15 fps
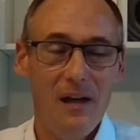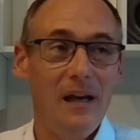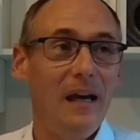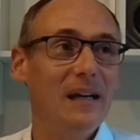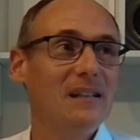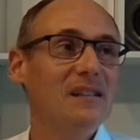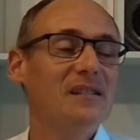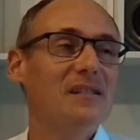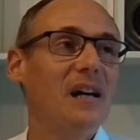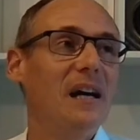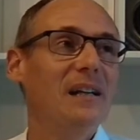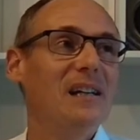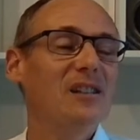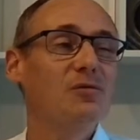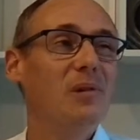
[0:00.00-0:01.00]
and it's
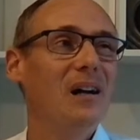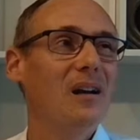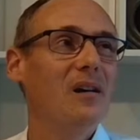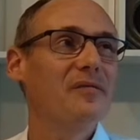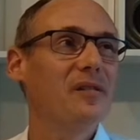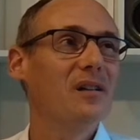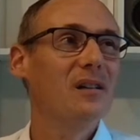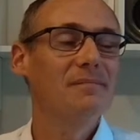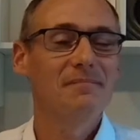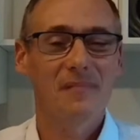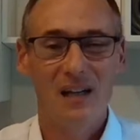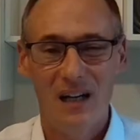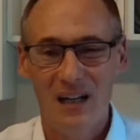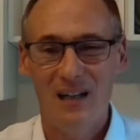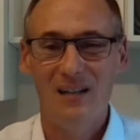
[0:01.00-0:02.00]
kind as well
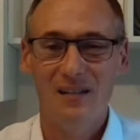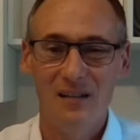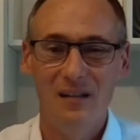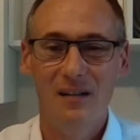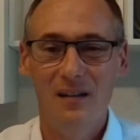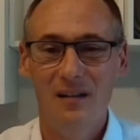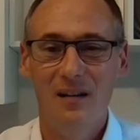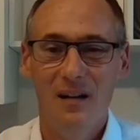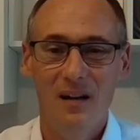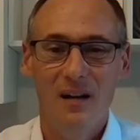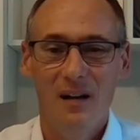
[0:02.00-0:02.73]
of,